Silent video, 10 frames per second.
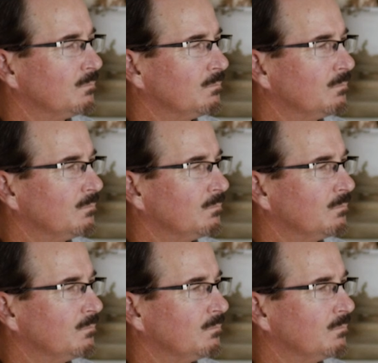
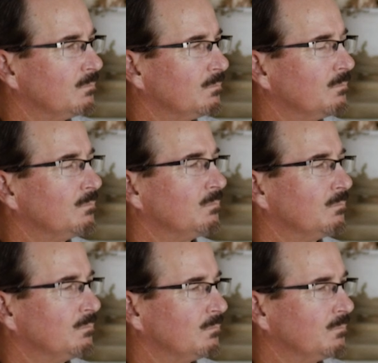
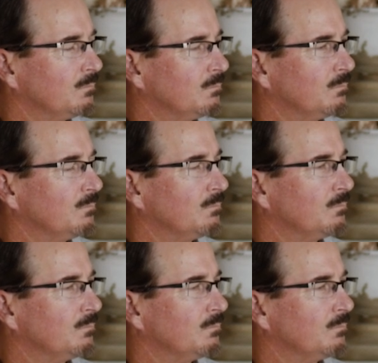[no speech]